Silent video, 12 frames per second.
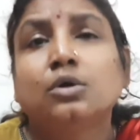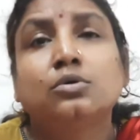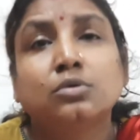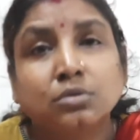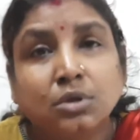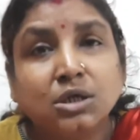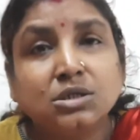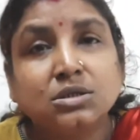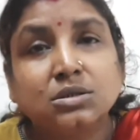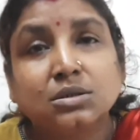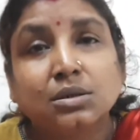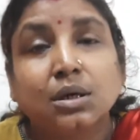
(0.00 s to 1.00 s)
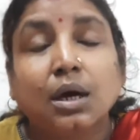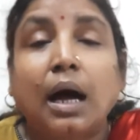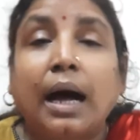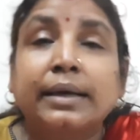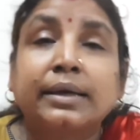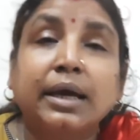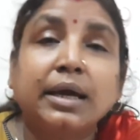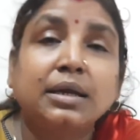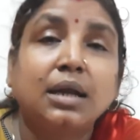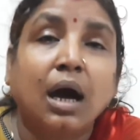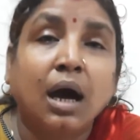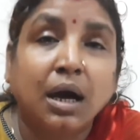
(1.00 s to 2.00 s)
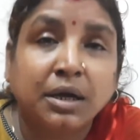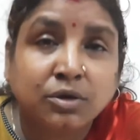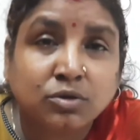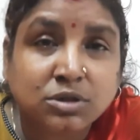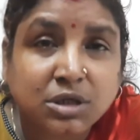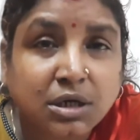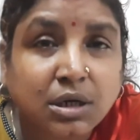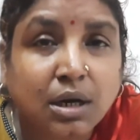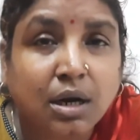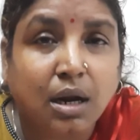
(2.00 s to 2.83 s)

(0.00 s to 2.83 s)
To this, again our innocent